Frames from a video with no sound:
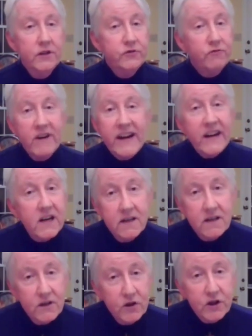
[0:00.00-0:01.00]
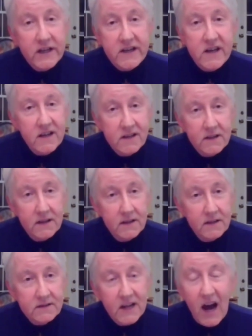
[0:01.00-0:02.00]
drink good
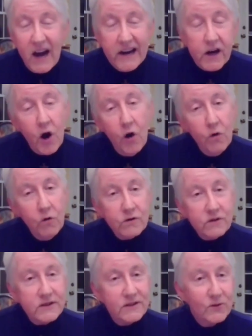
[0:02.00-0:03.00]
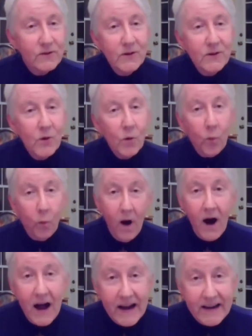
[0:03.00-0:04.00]
Diet Cokes or
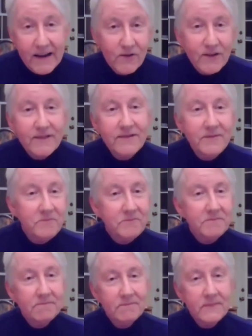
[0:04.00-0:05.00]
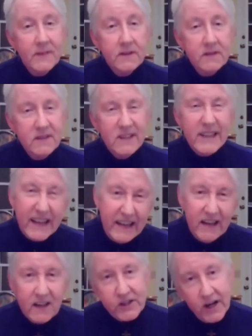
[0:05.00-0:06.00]
wine or
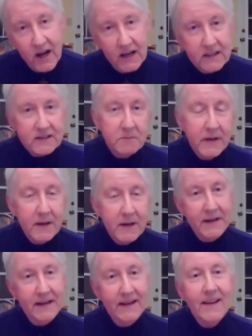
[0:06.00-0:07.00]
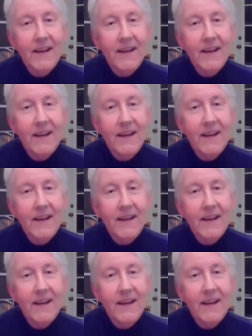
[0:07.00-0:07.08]
tequila shots, maybe.